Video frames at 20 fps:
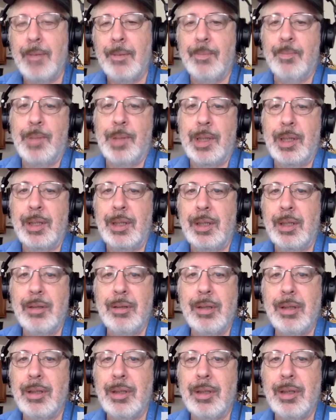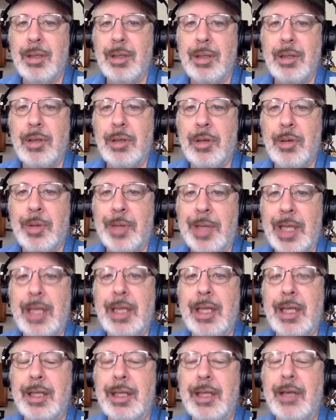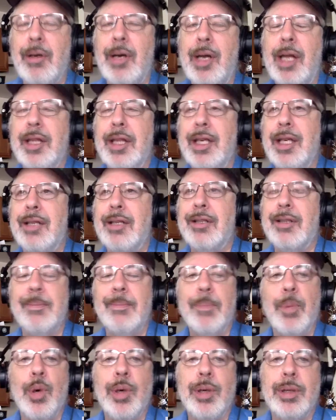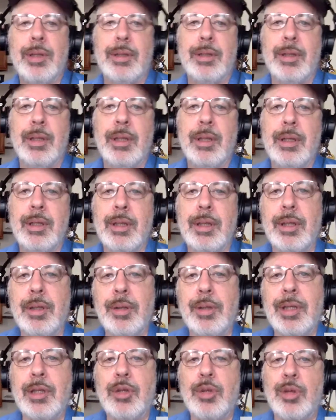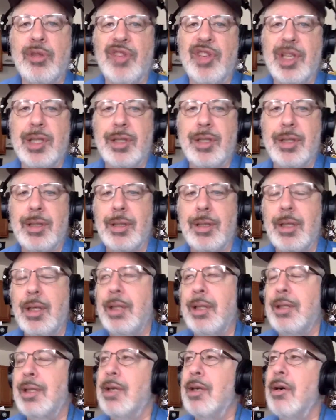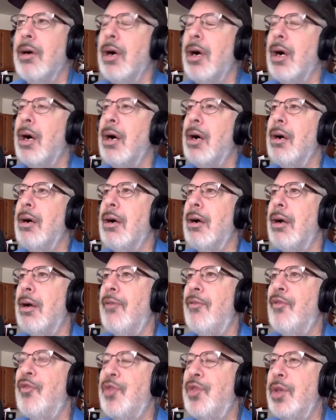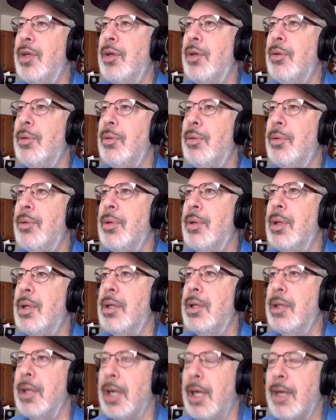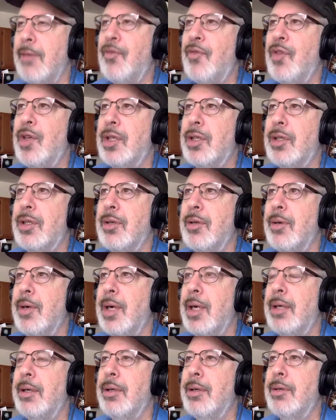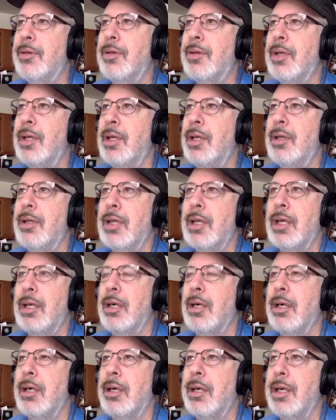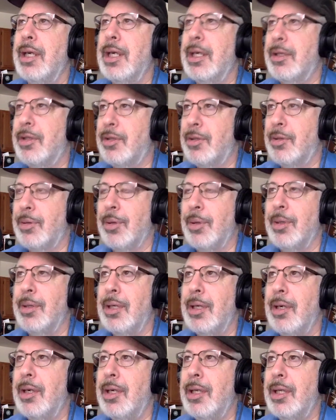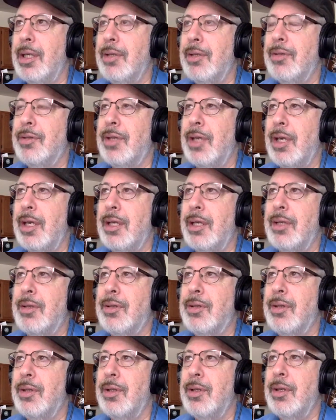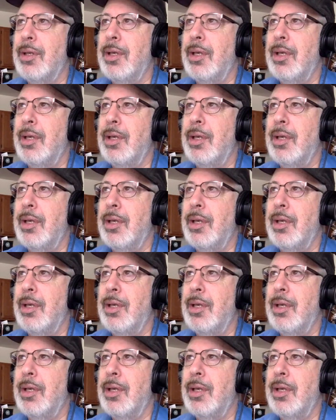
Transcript: um, but you could you could do it with anything now i think it's important to do this with fiction there are a few nonfiction writers that are extraordinary these days